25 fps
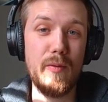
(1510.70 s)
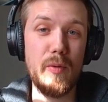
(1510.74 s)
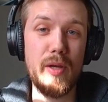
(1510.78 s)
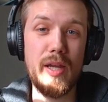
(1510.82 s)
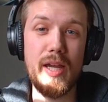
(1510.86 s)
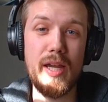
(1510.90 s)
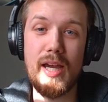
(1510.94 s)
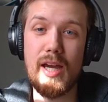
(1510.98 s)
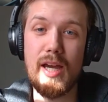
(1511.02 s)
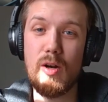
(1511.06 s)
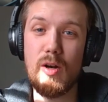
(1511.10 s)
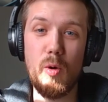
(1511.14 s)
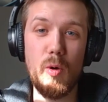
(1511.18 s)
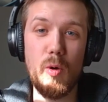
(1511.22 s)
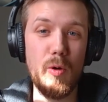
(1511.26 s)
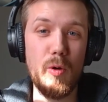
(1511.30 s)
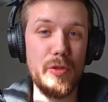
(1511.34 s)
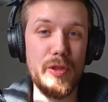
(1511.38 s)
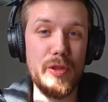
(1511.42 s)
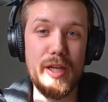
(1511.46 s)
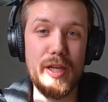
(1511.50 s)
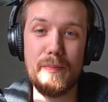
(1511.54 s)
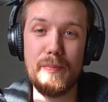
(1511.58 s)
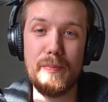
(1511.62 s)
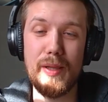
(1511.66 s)
we had a
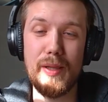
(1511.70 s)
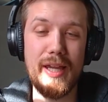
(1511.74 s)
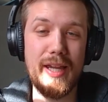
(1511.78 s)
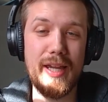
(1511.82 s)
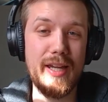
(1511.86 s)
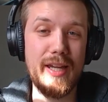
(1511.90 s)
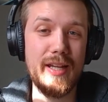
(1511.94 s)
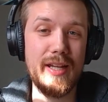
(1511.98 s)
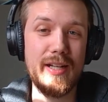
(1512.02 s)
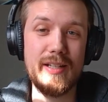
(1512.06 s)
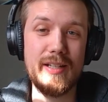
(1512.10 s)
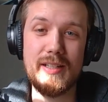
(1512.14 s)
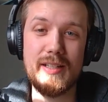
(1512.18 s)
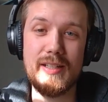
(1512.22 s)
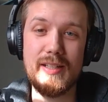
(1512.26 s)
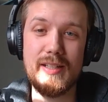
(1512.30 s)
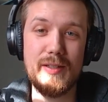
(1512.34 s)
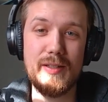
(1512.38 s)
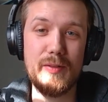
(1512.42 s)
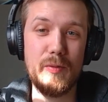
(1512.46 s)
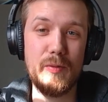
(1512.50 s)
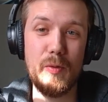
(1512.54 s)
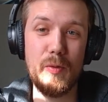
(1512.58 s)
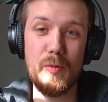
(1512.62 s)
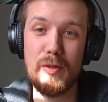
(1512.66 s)
whole thing
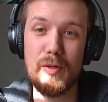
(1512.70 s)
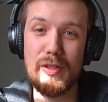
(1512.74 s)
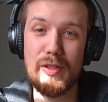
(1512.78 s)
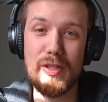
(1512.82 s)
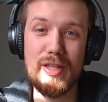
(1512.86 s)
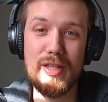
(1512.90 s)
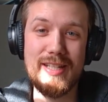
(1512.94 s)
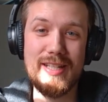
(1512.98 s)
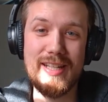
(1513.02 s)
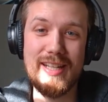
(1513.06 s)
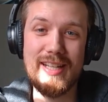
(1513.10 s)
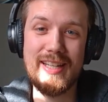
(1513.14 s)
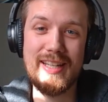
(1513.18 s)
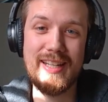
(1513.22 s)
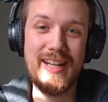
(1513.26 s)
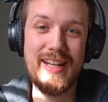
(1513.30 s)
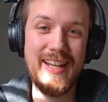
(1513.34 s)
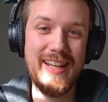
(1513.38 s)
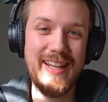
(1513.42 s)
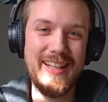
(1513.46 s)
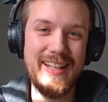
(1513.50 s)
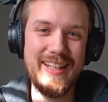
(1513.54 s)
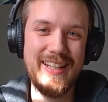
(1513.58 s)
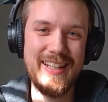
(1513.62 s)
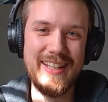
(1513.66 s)
planned. We really
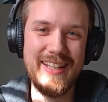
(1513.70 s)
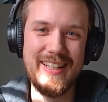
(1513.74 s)
did.